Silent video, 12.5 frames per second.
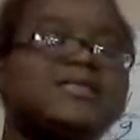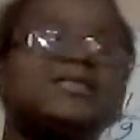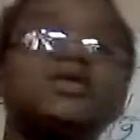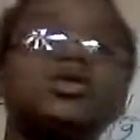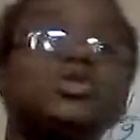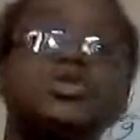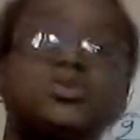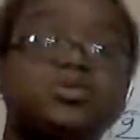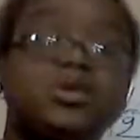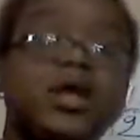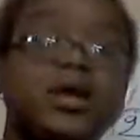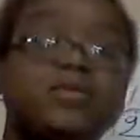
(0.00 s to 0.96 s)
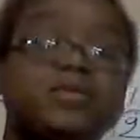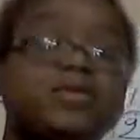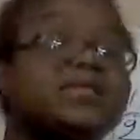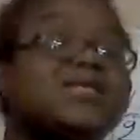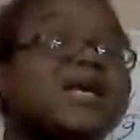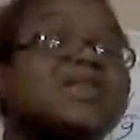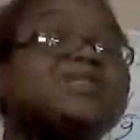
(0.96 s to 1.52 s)
Don't do that,
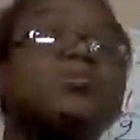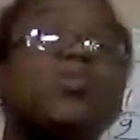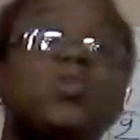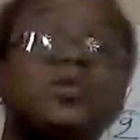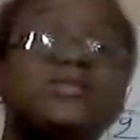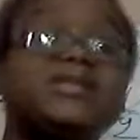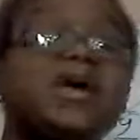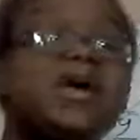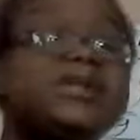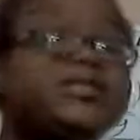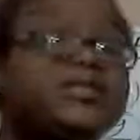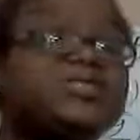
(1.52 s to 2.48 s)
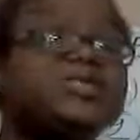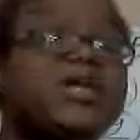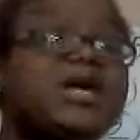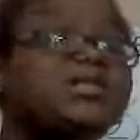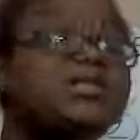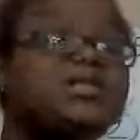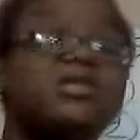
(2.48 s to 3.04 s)
because that's one sign too
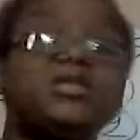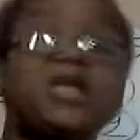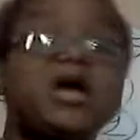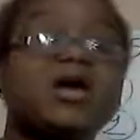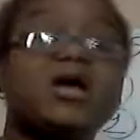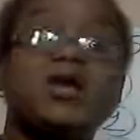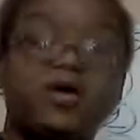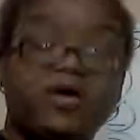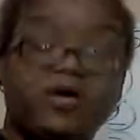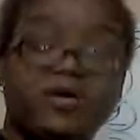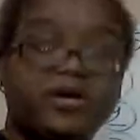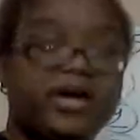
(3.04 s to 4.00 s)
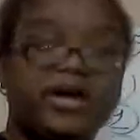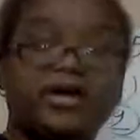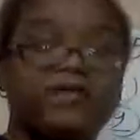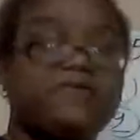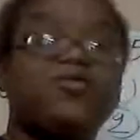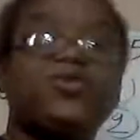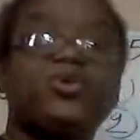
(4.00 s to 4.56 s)
that you're not caring
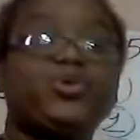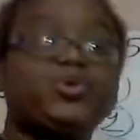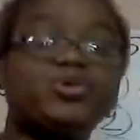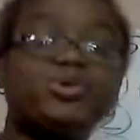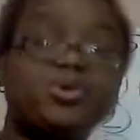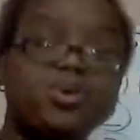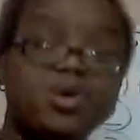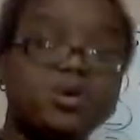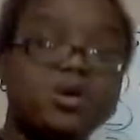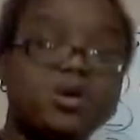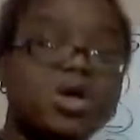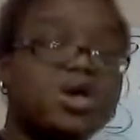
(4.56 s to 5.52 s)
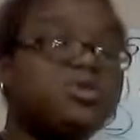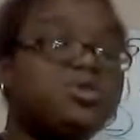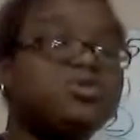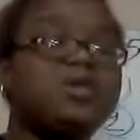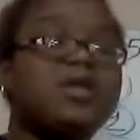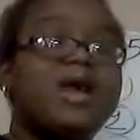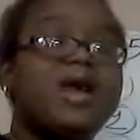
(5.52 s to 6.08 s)
for your truck. You're
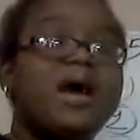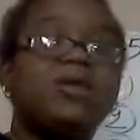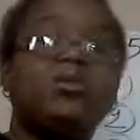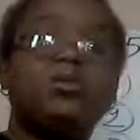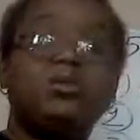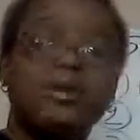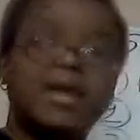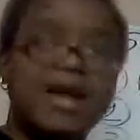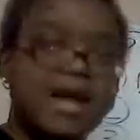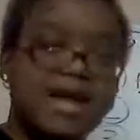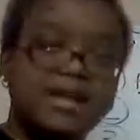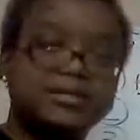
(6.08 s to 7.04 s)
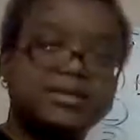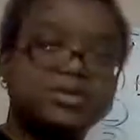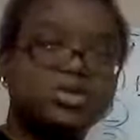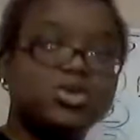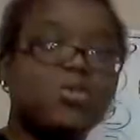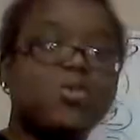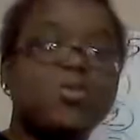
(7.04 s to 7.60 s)
not organized.
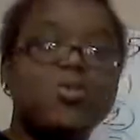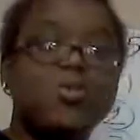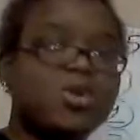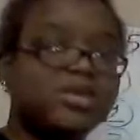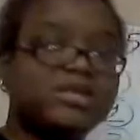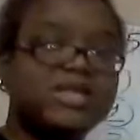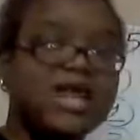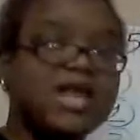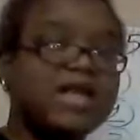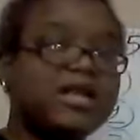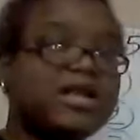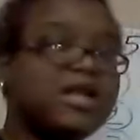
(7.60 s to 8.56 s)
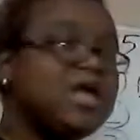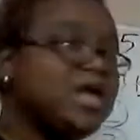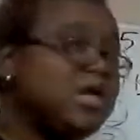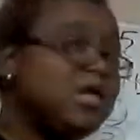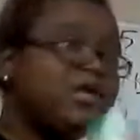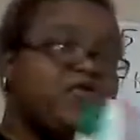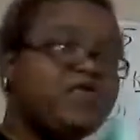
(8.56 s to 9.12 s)
So most likely
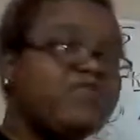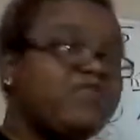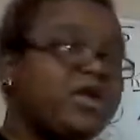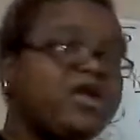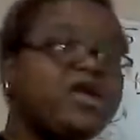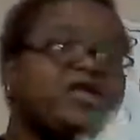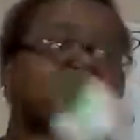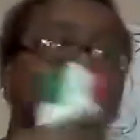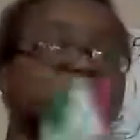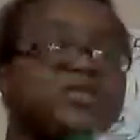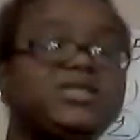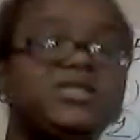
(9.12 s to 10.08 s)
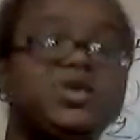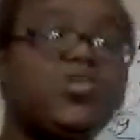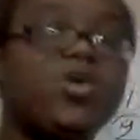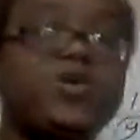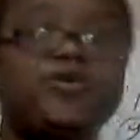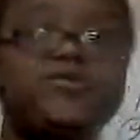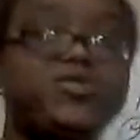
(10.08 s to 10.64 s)
they'll find that you're missing
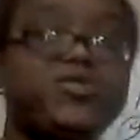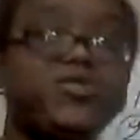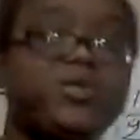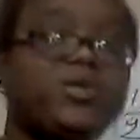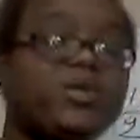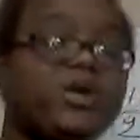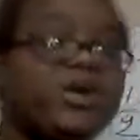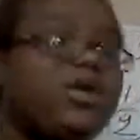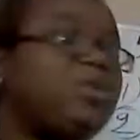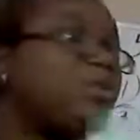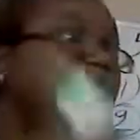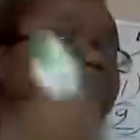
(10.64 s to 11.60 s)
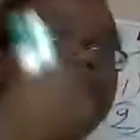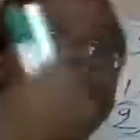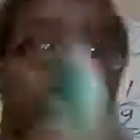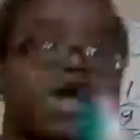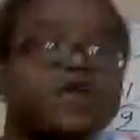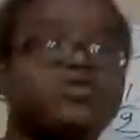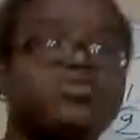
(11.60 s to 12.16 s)
one of the document or you
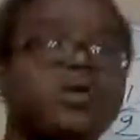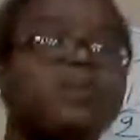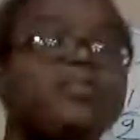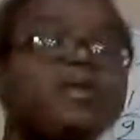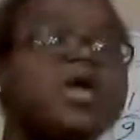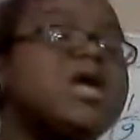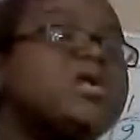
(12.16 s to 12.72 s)
forgot to update.